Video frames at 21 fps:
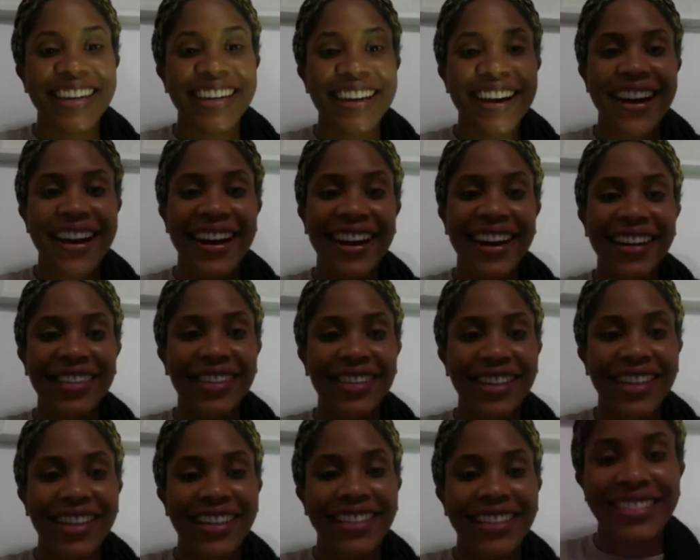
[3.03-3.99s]
Hi, you
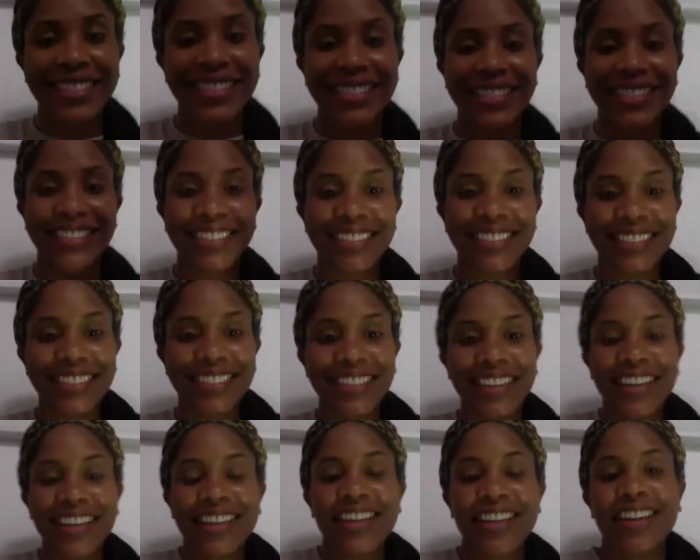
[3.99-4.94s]
guys.
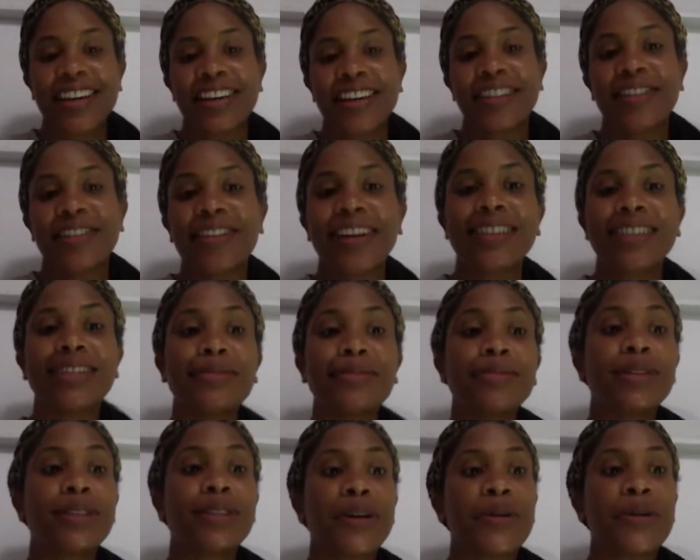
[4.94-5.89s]
You guys, I'm
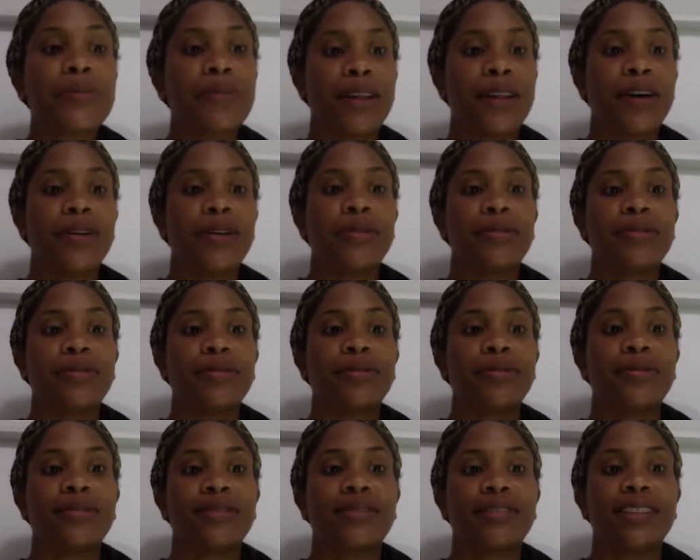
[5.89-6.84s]
so
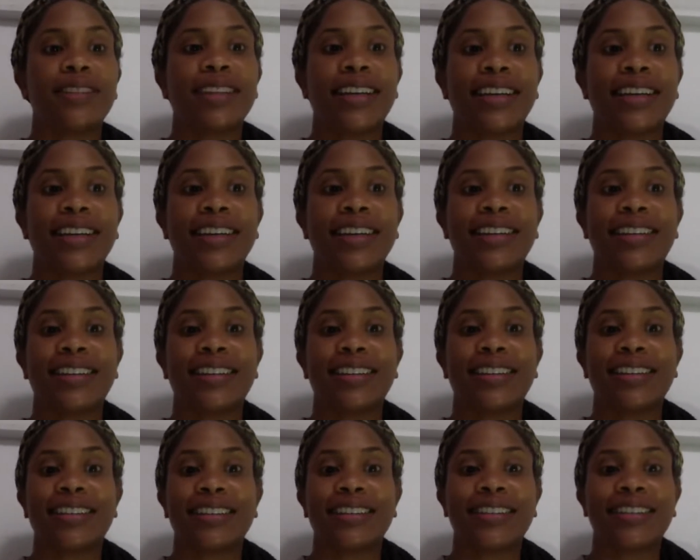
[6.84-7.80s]
blown. Like,
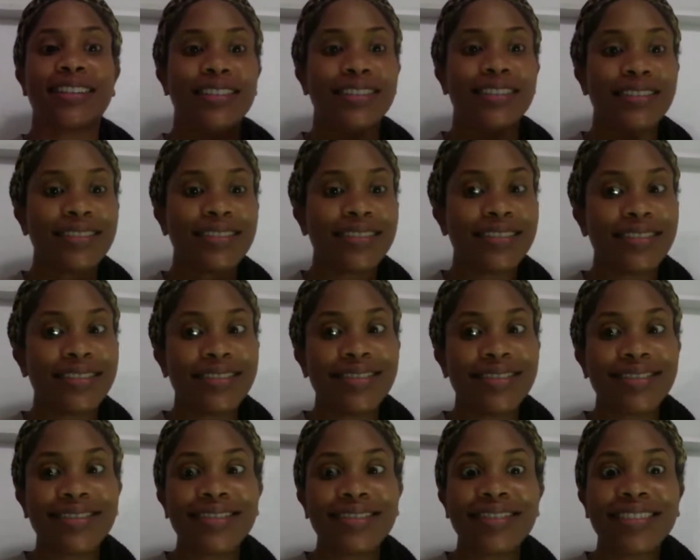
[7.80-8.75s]

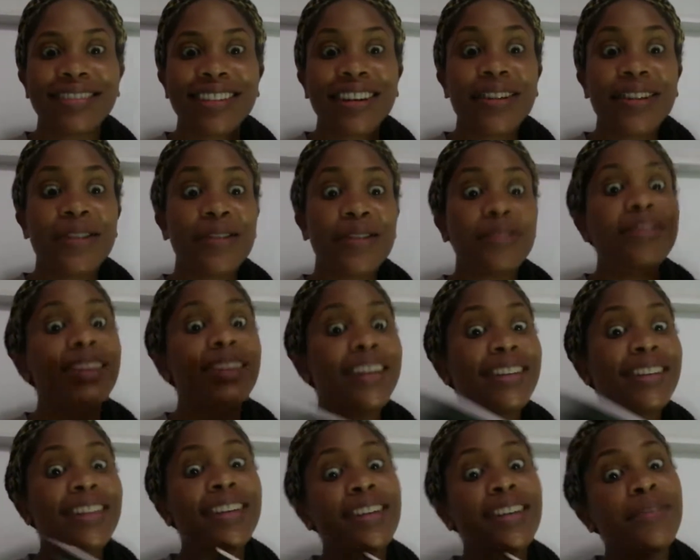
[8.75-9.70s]
that whole
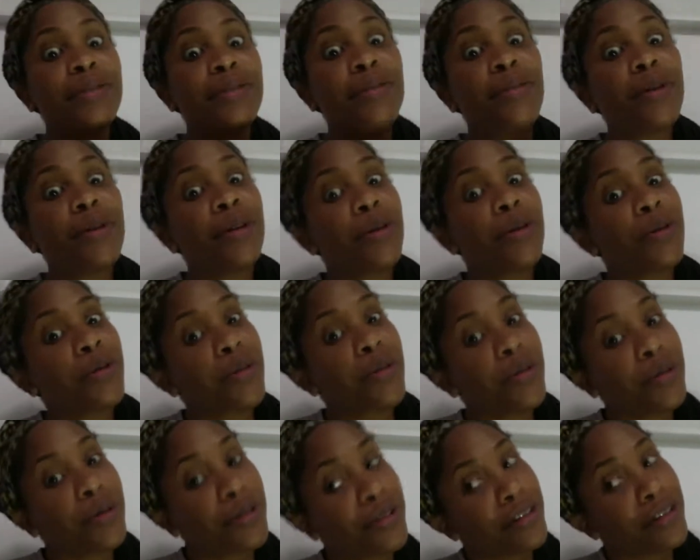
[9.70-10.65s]
thing didn't even
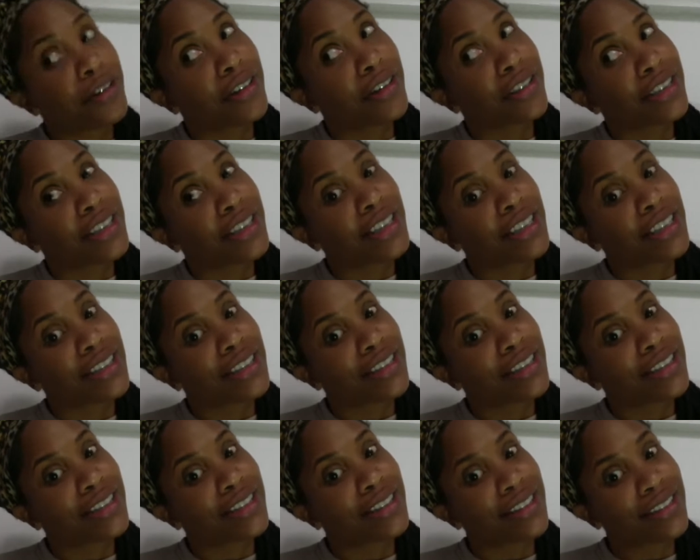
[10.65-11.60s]
record.
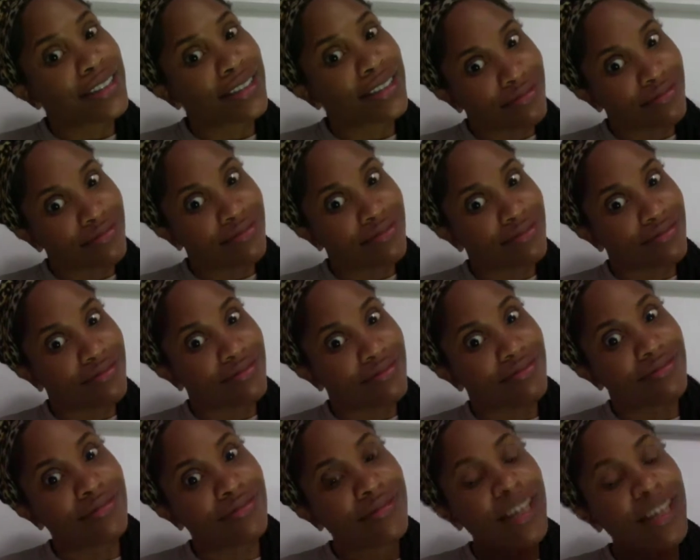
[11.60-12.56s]
Mm.
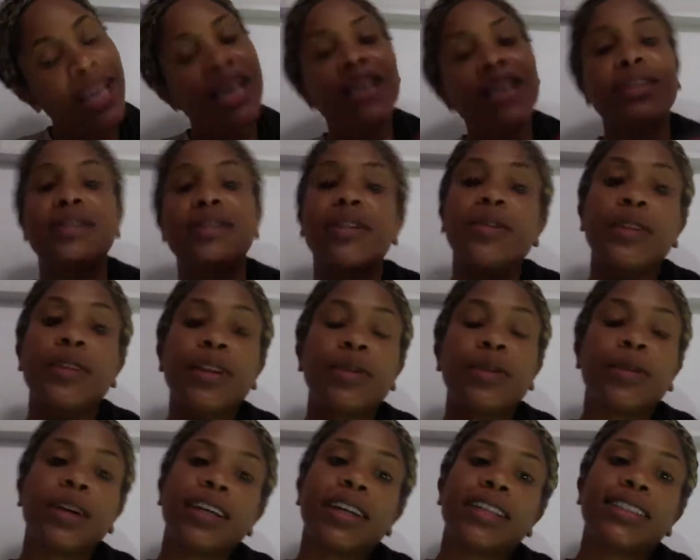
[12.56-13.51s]
So,
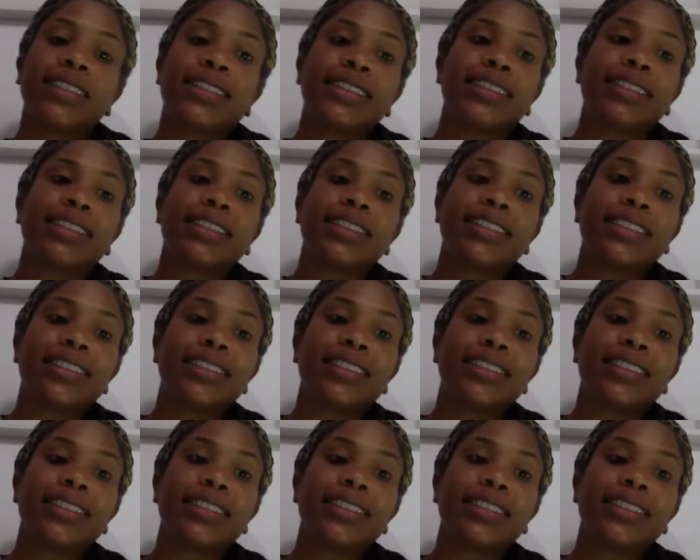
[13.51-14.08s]
anyways,